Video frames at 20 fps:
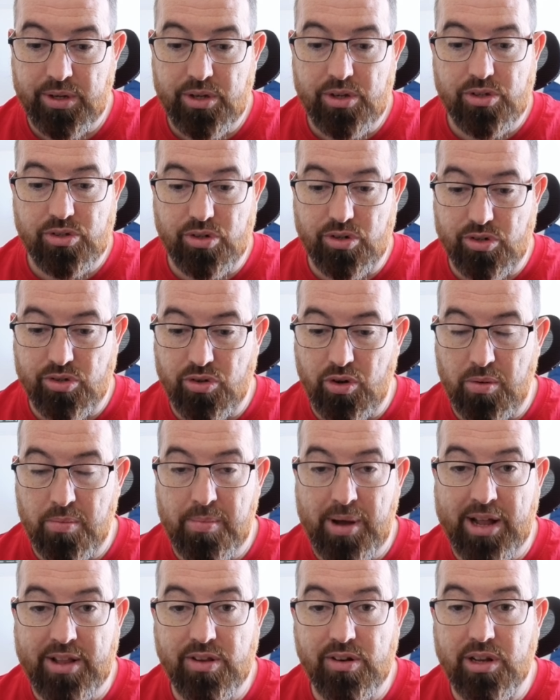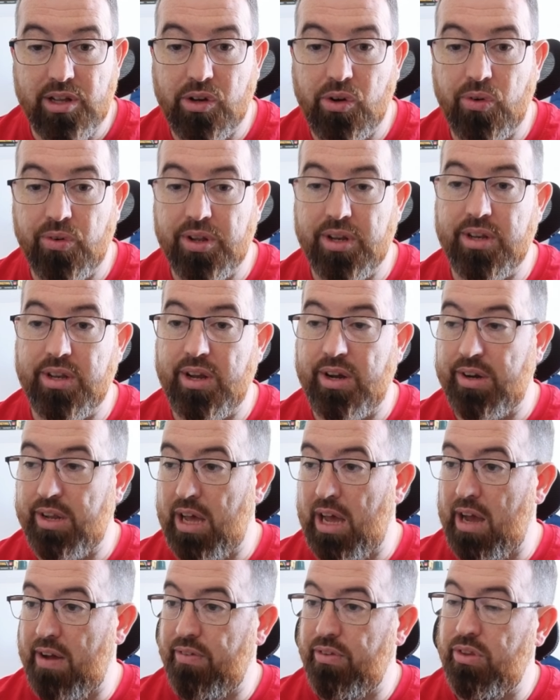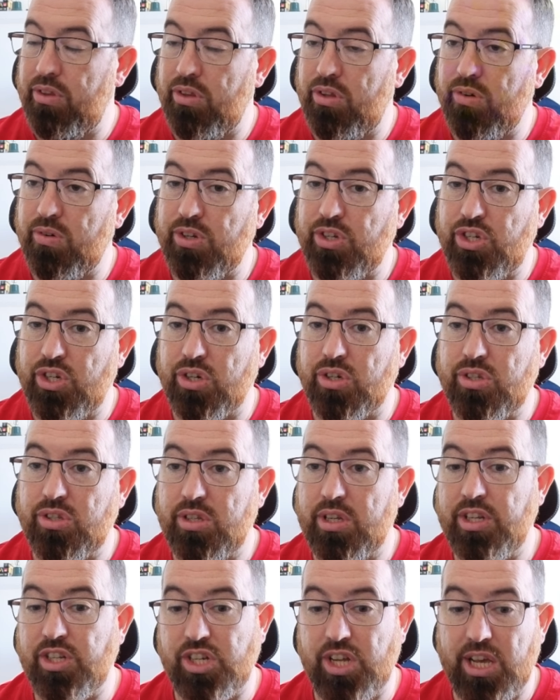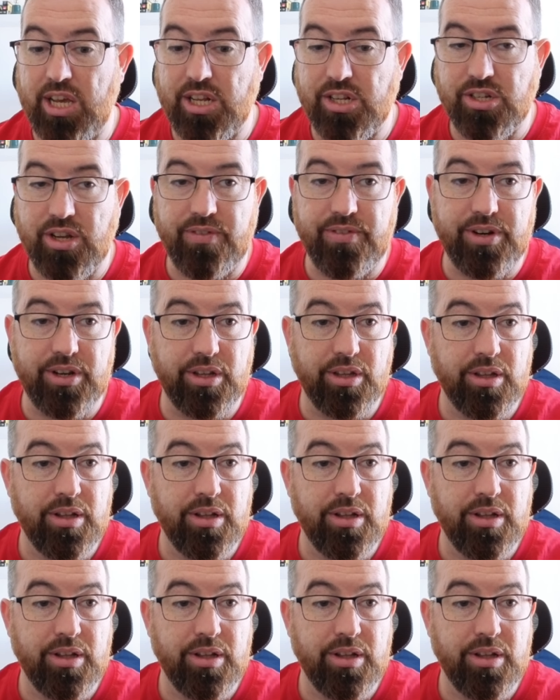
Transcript: So there's no manually going in there to have to adjust and change everything.